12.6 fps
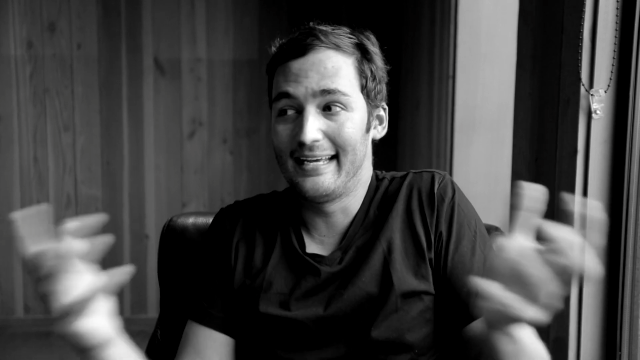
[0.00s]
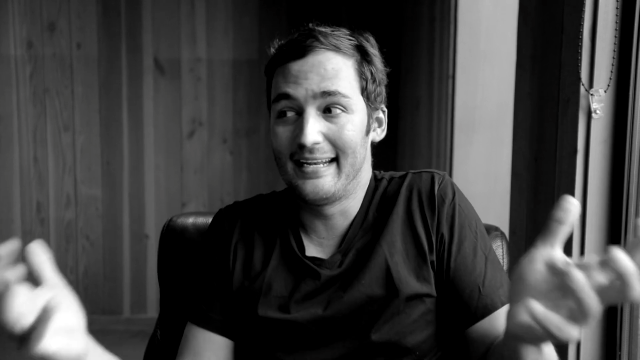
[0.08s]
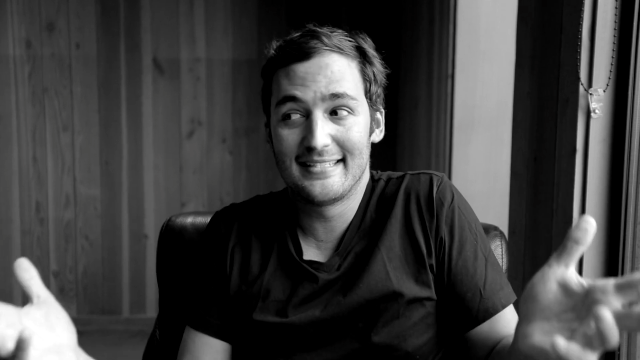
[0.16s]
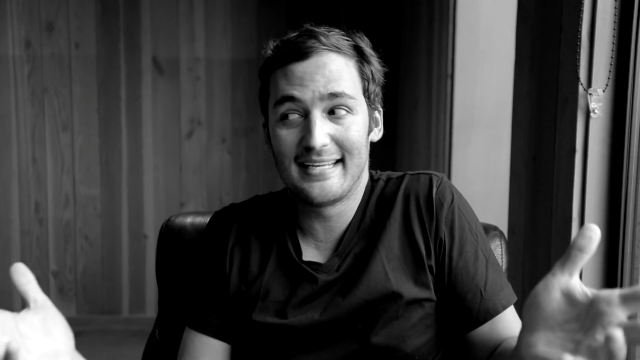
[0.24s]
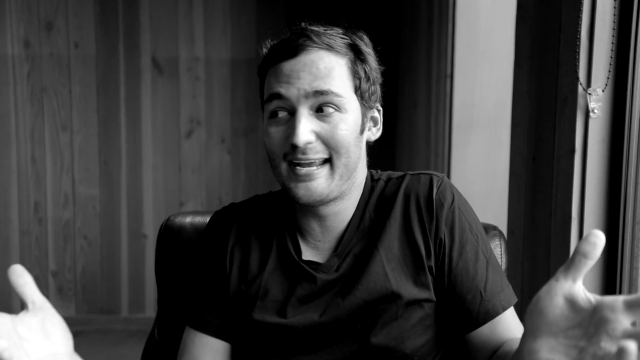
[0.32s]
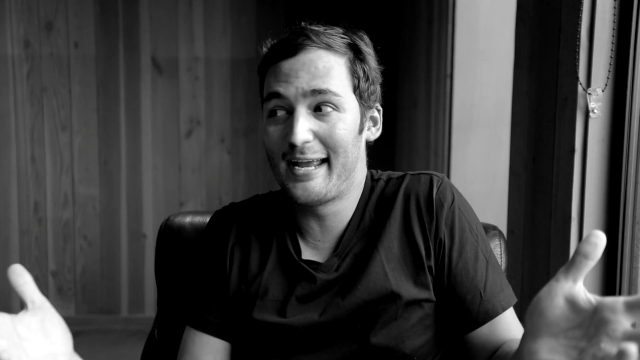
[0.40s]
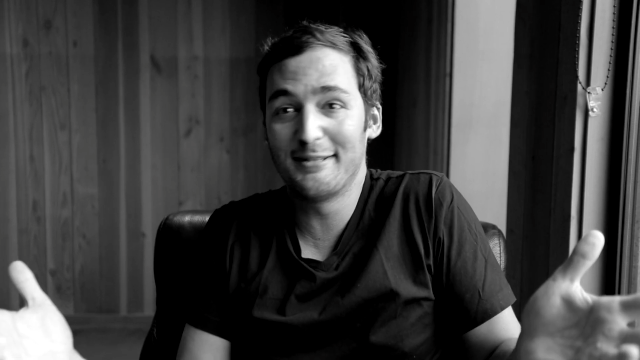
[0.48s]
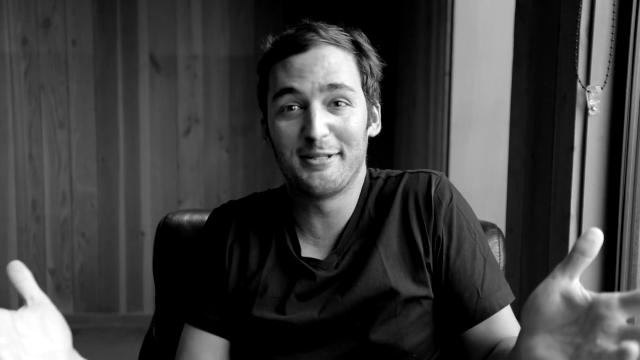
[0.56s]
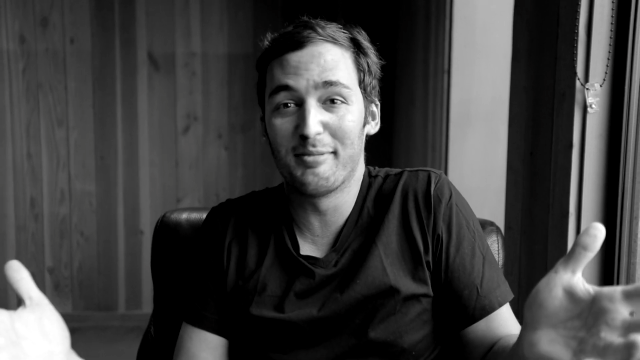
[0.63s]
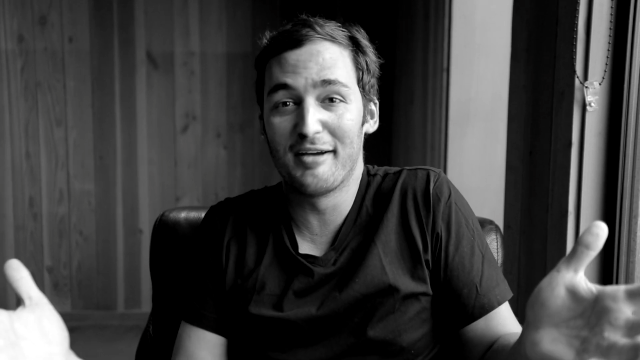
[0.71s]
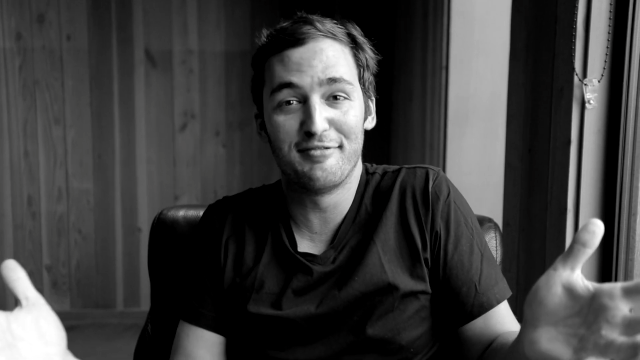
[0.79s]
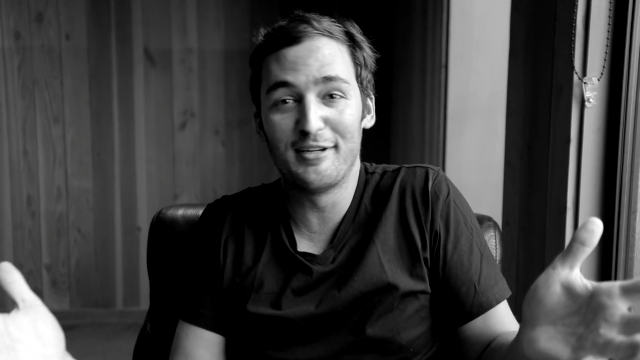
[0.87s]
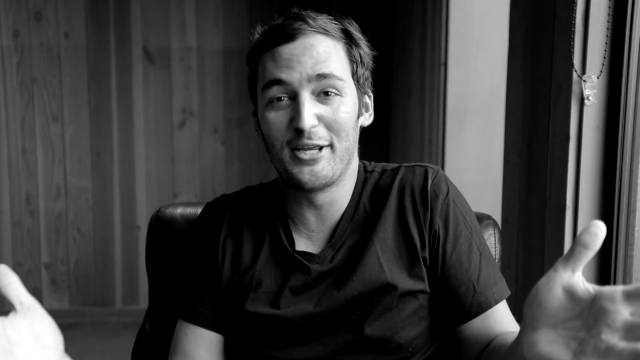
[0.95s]
And as I
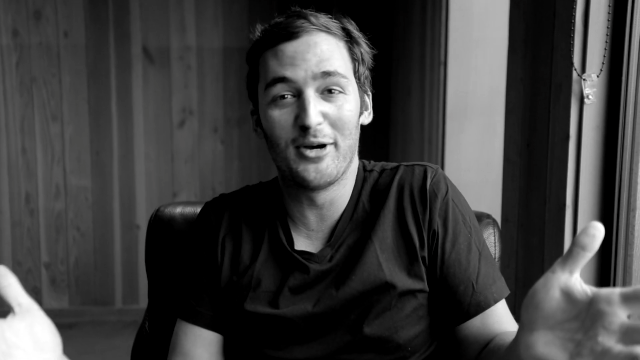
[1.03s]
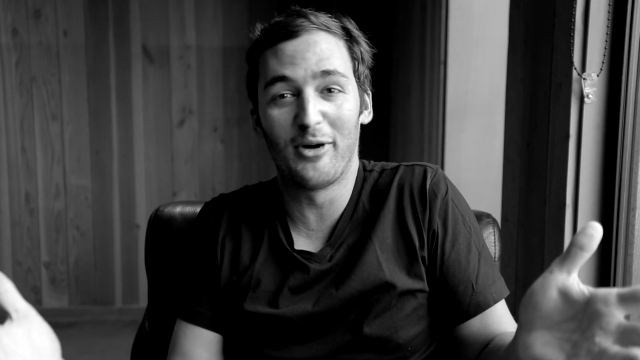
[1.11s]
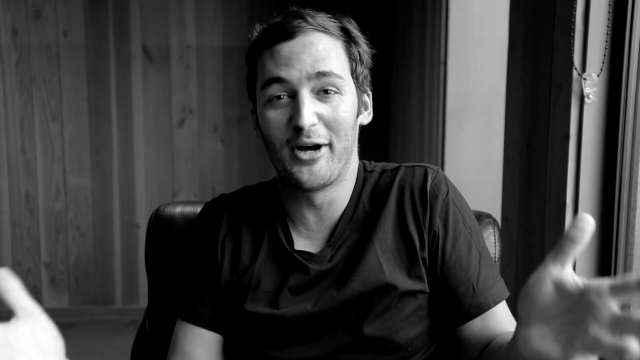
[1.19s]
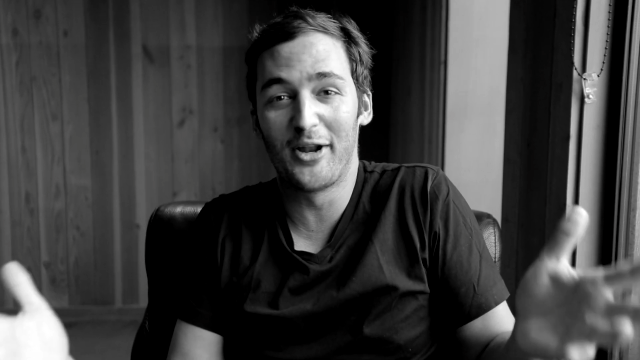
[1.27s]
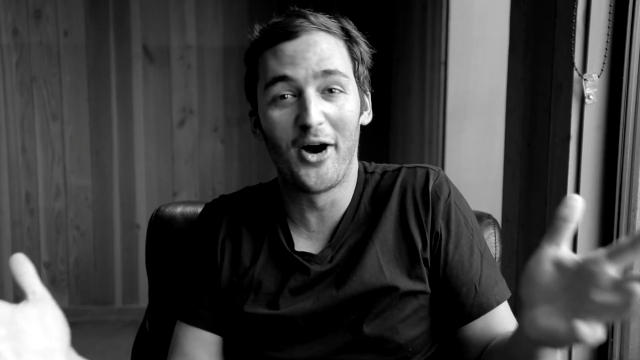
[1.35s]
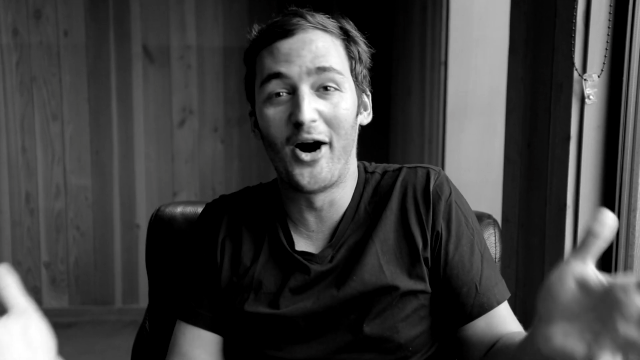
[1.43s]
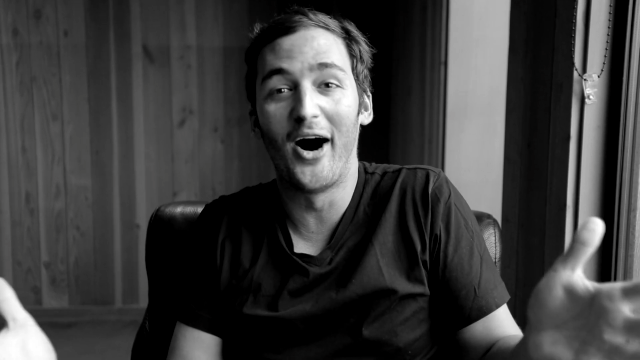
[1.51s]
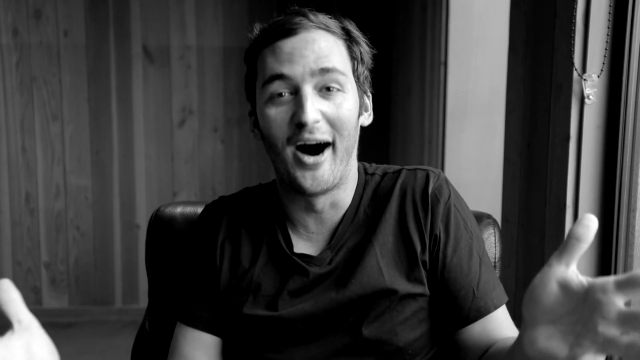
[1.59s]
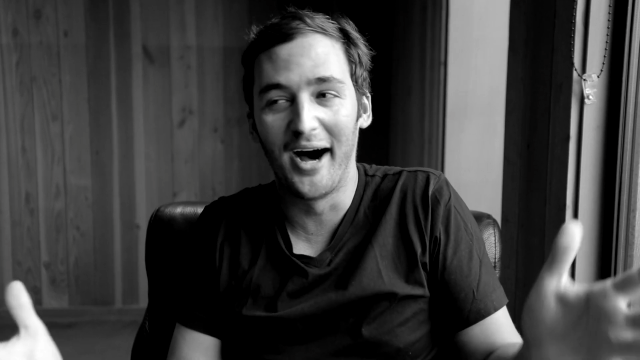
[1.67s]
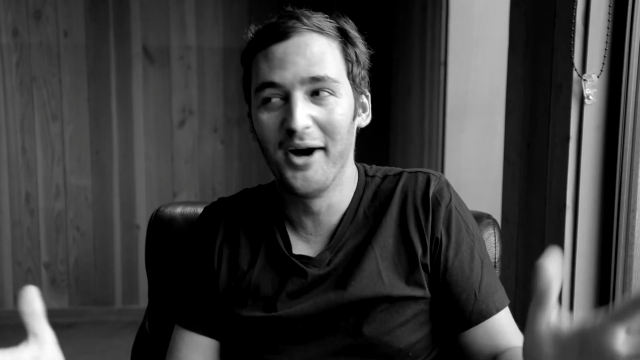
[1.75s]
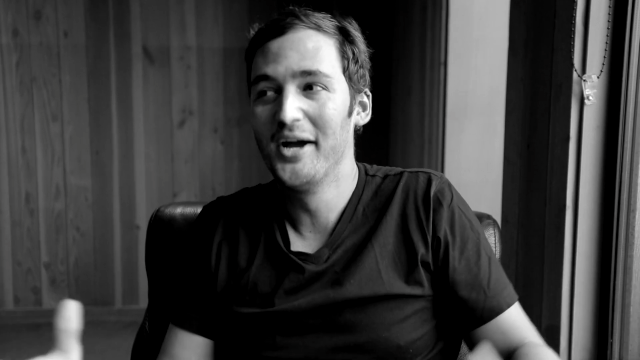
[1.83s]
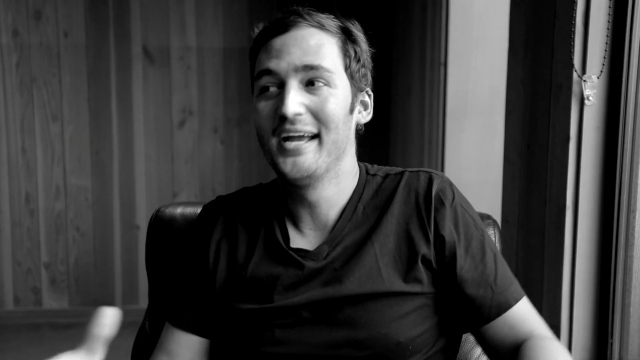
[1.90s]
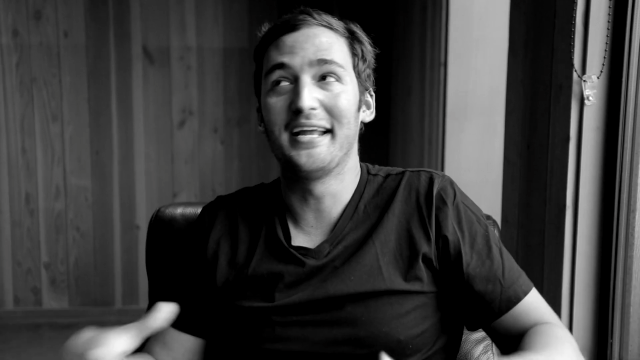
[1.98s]
ended my video on
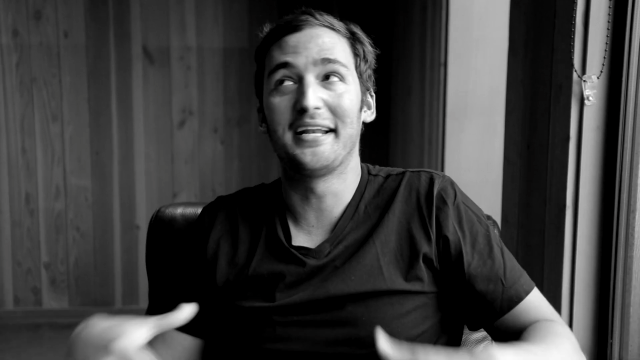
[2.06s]
awe,